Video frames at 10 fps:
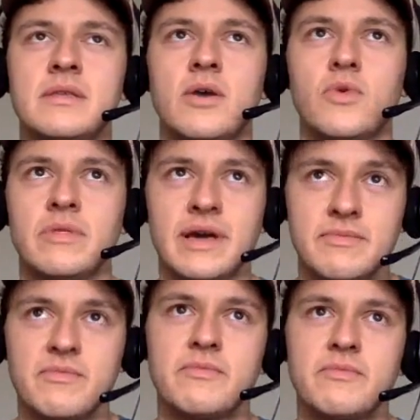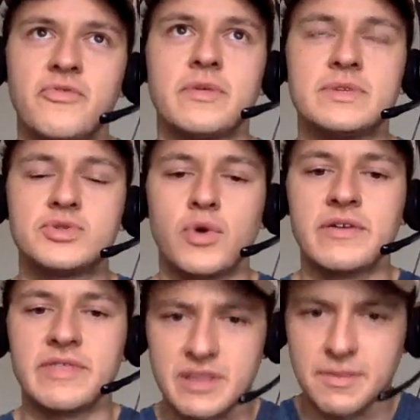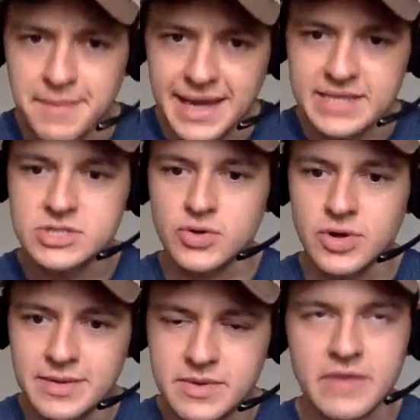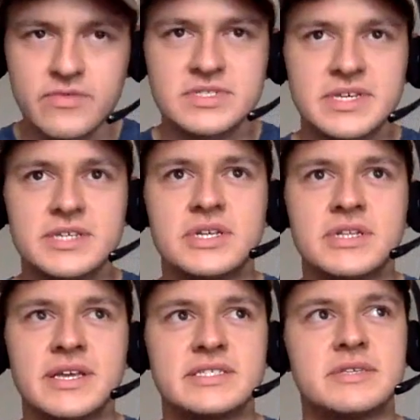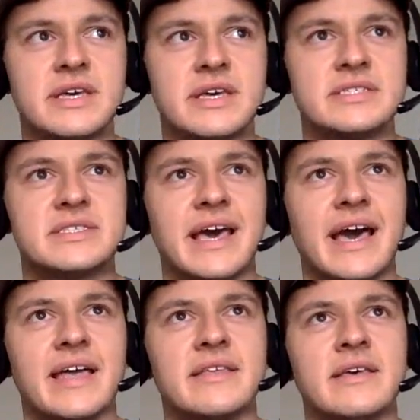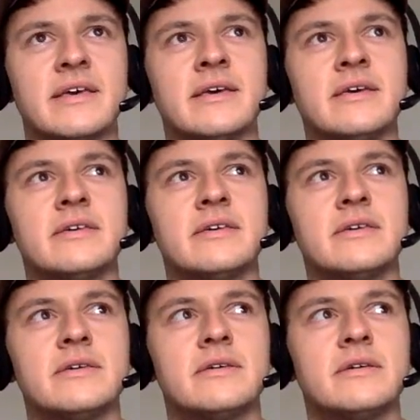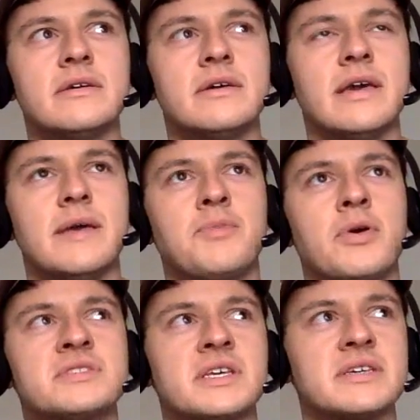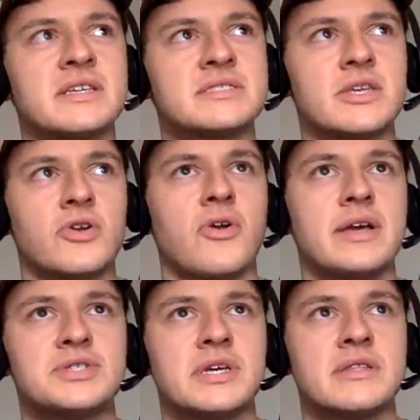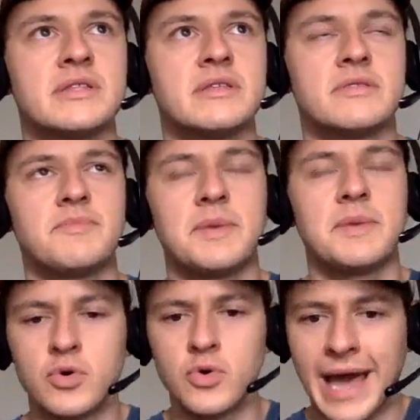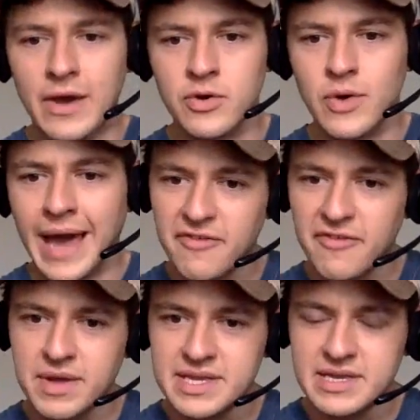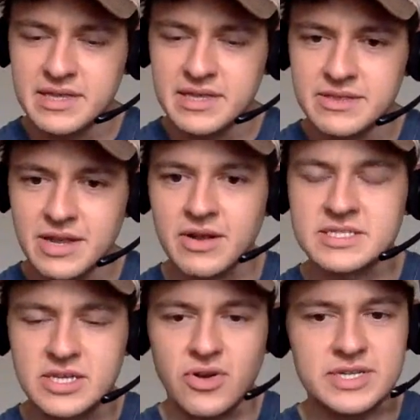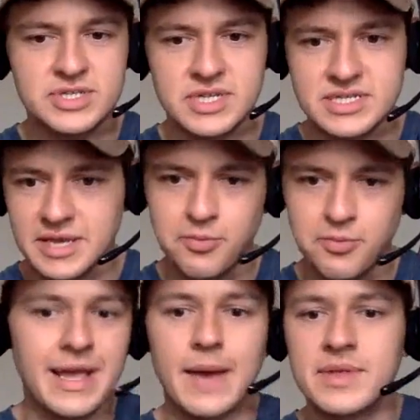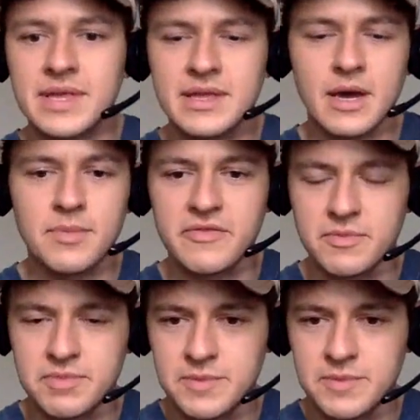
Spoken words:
like for the majority, like the mainstream conversation is that it puts into consideration the people who have money. Their consideration is like preeminent above the people